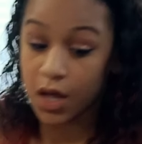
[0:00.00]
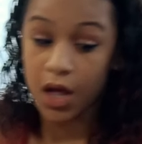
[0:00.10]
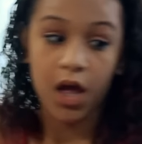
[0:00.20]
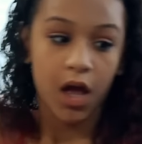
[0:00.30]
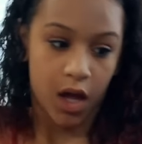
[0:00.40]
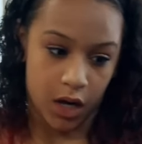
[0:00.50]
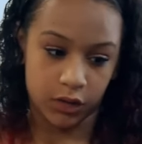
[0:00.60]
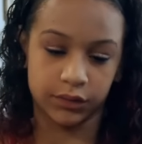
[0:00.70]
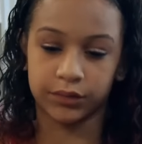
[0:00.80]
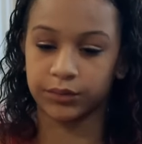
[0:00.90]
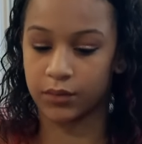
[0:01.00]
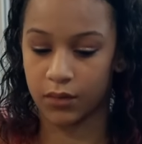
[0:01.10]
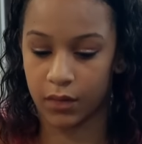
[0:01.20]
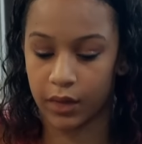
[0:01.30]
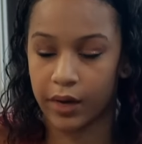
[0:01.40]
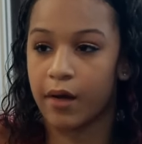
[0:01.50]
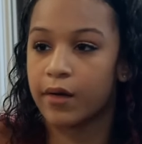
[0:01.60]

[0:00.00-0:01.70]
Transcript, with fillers: S with an S at the end.